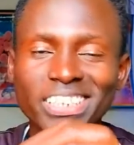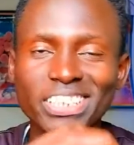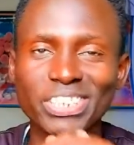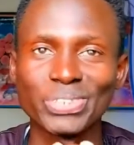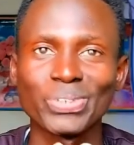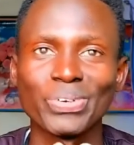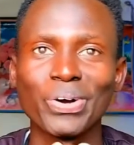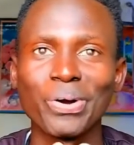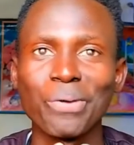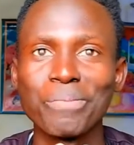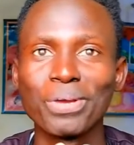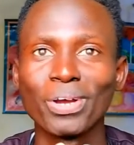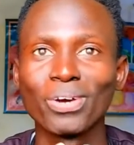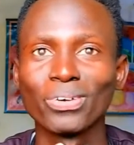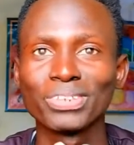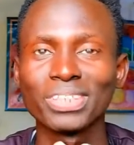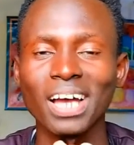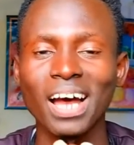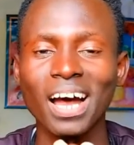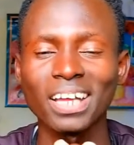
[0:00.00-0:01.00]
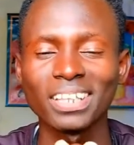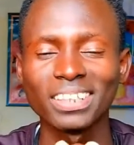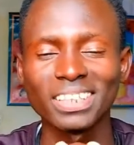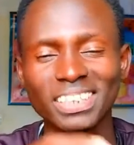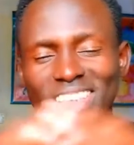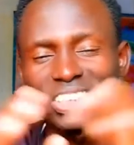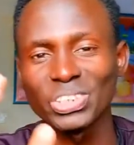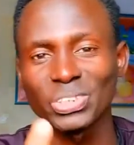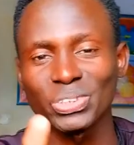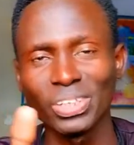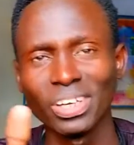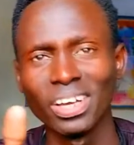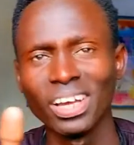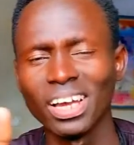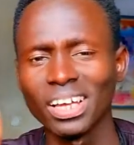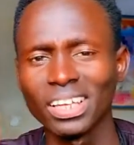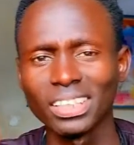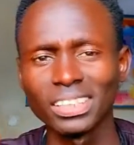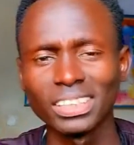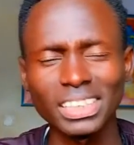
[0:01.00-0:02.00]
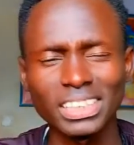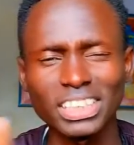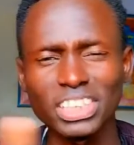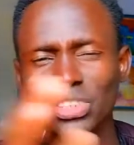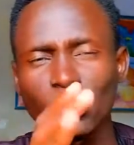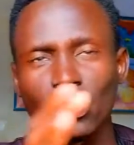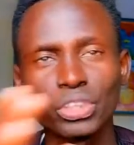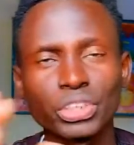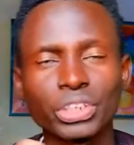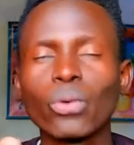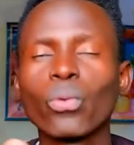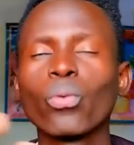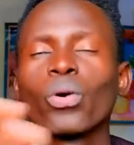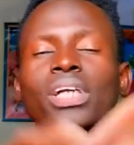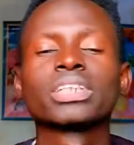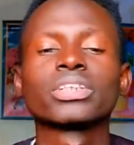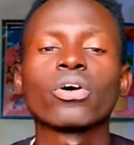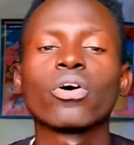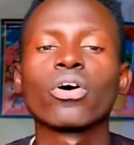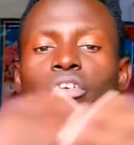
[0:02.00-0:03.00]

is wrong, because that is not what